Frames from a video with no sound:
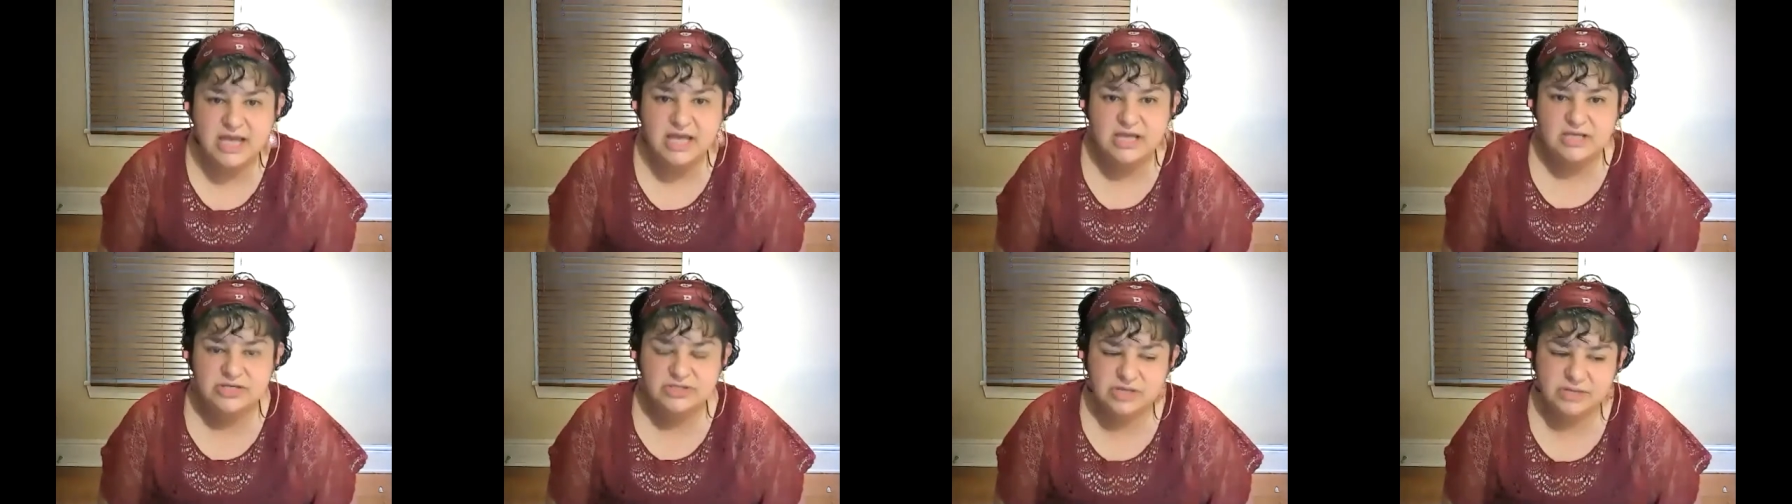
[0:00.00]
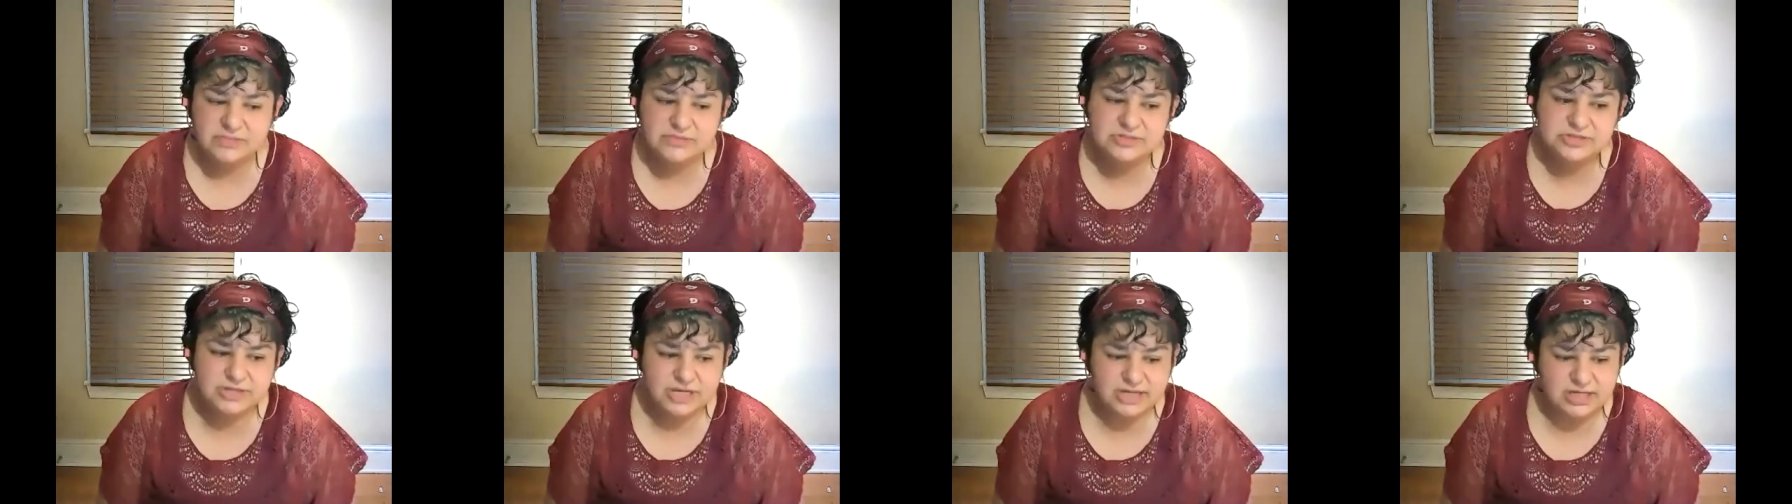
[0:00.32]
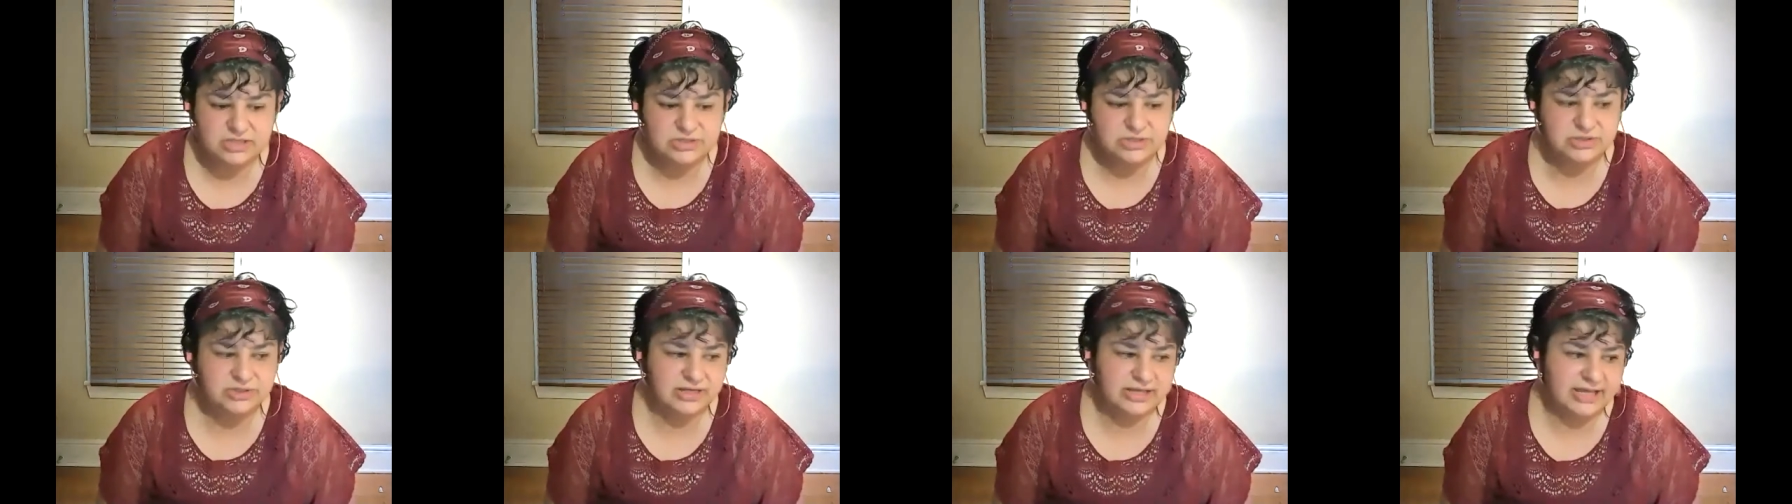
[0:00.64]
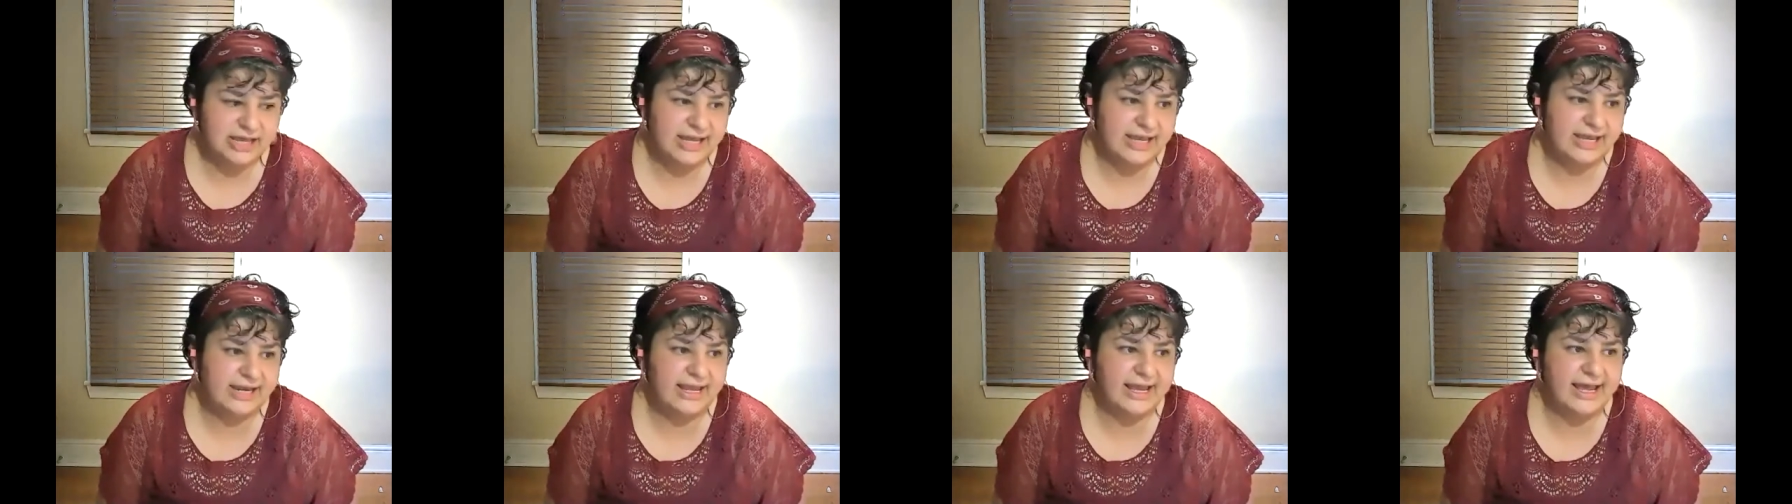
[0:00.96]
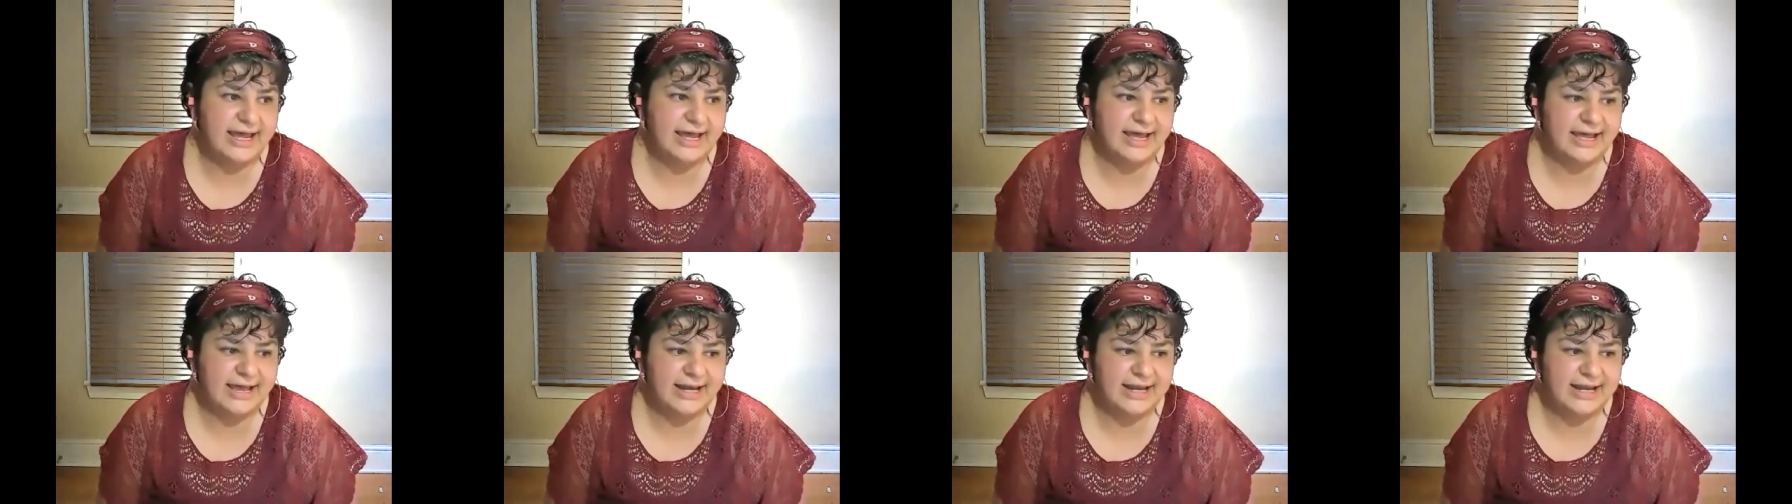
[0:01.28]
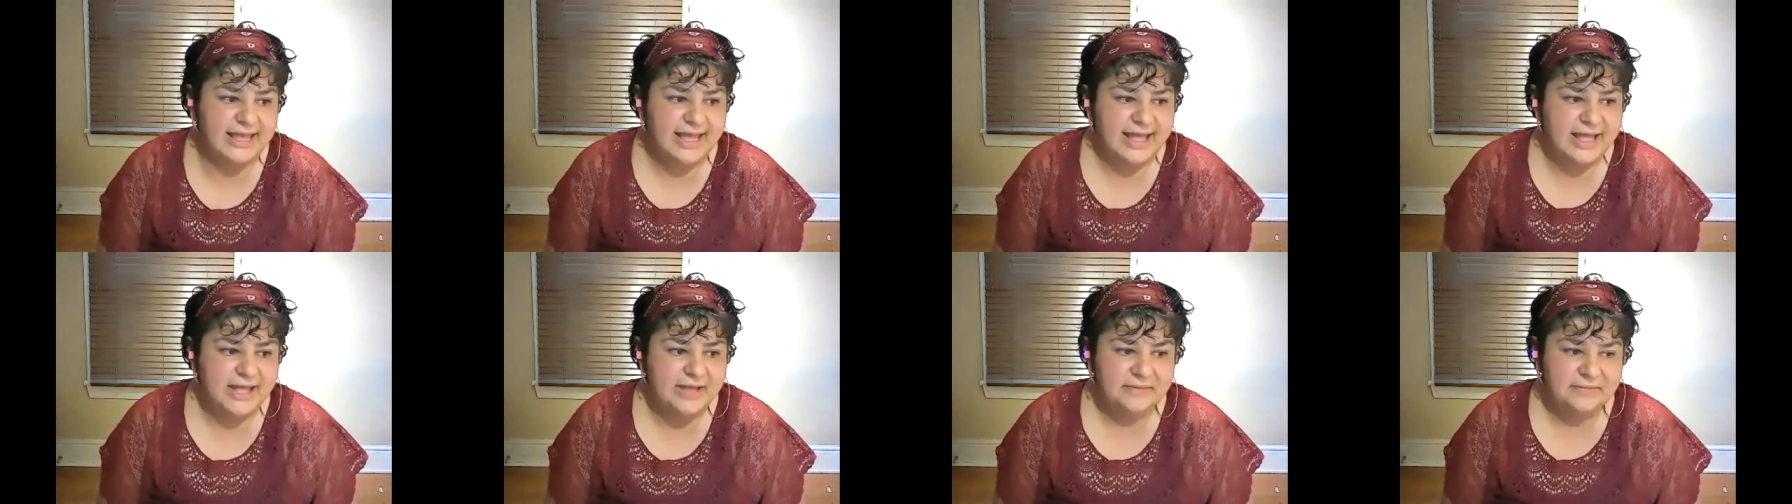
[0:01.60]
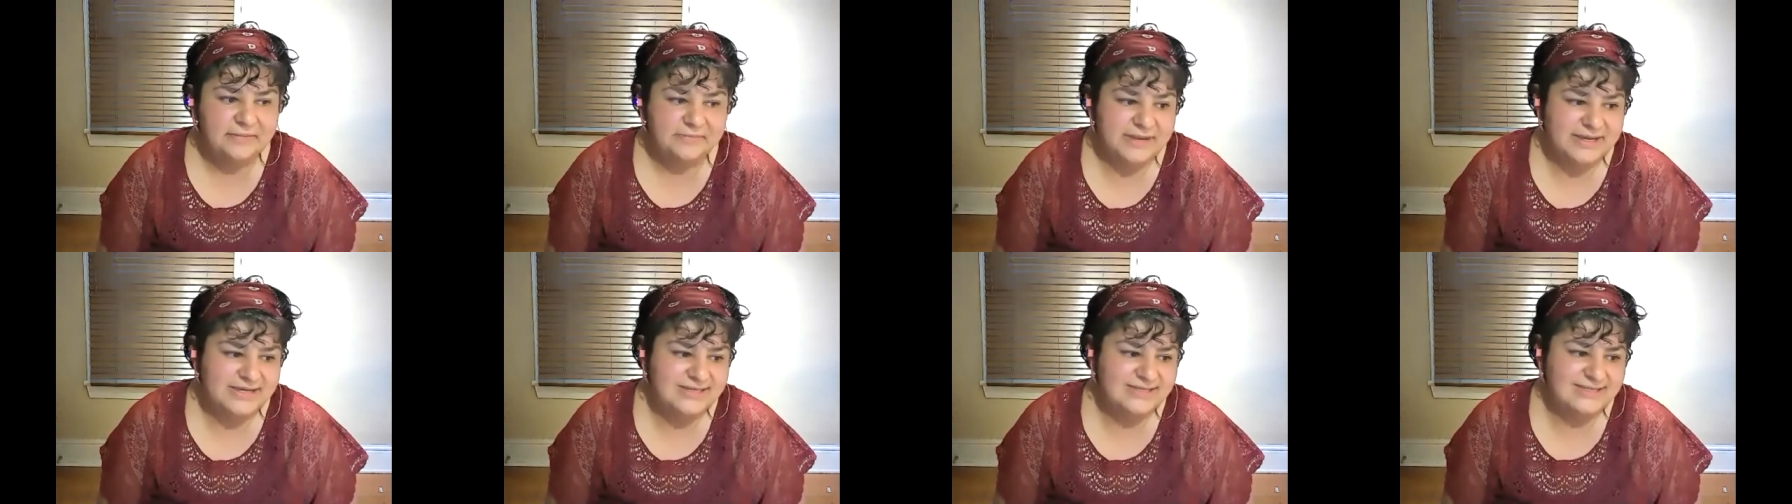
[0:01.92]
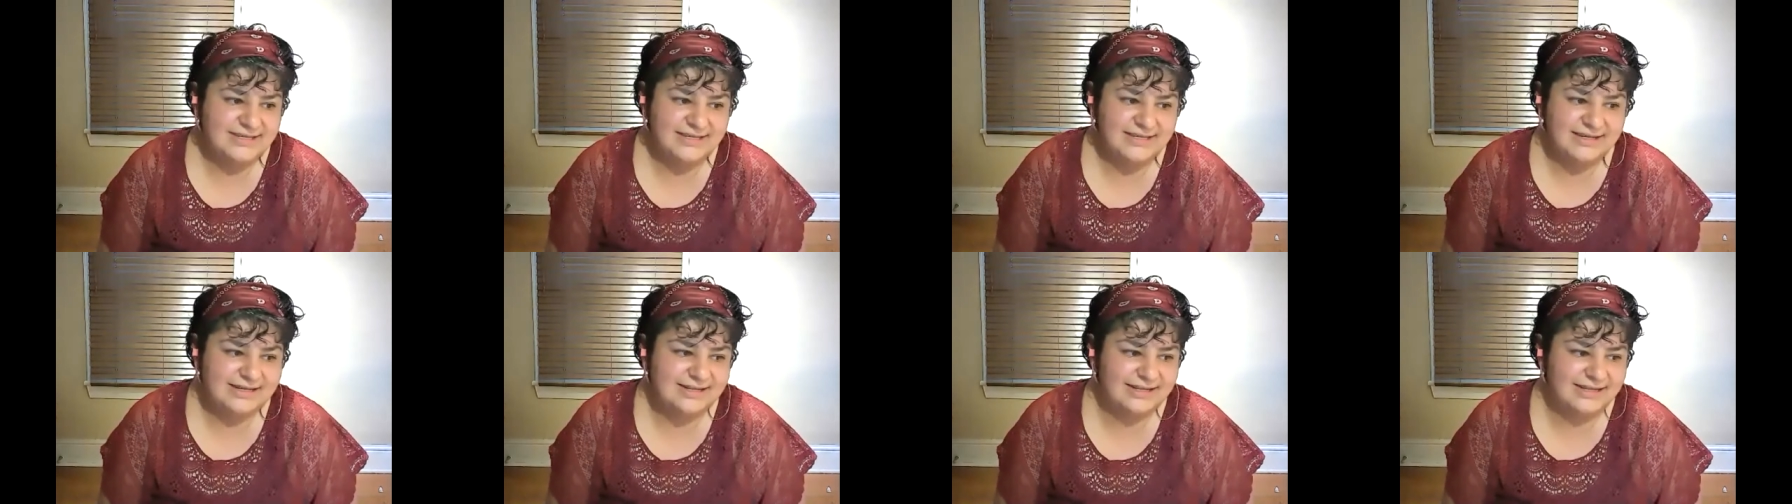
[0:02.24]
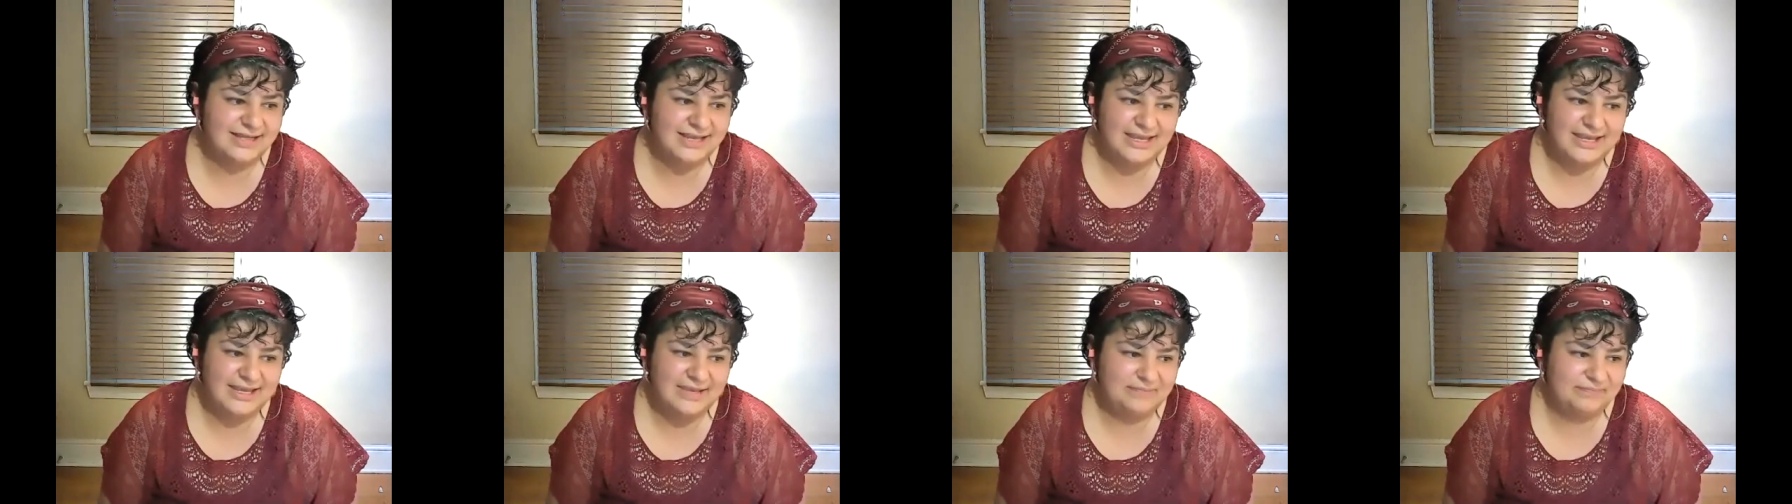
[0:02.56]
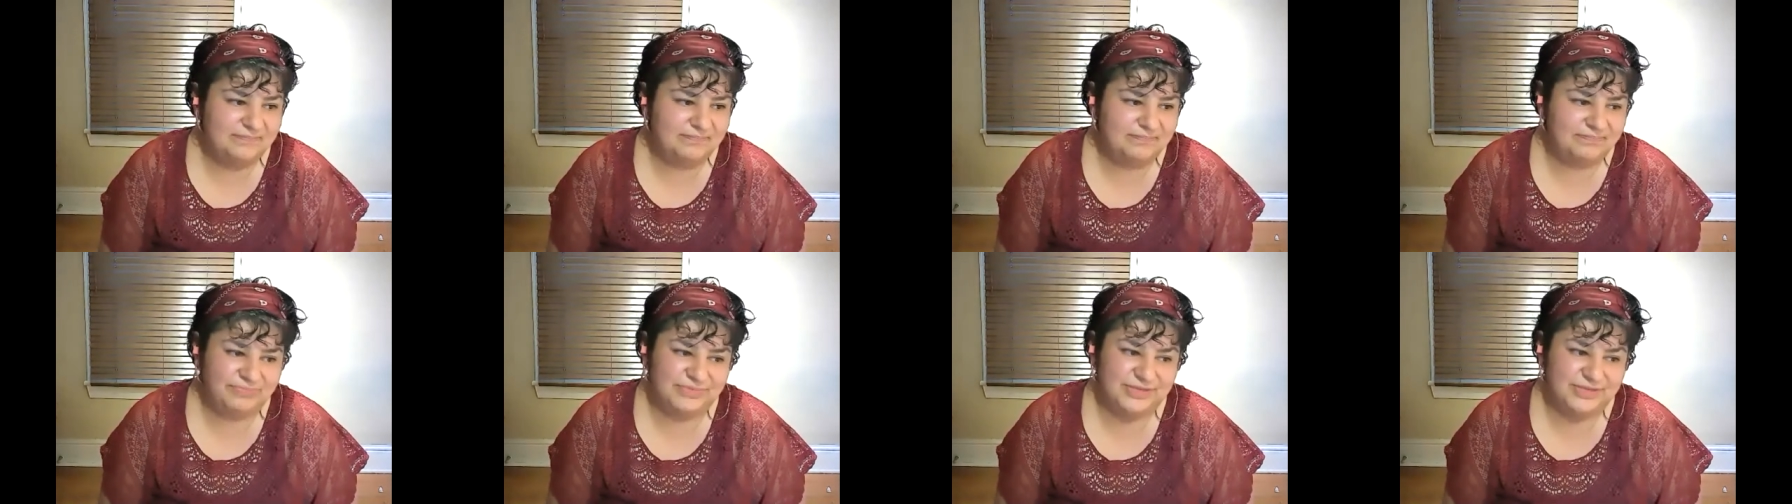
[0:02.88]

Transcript: So I'm trying to get at basically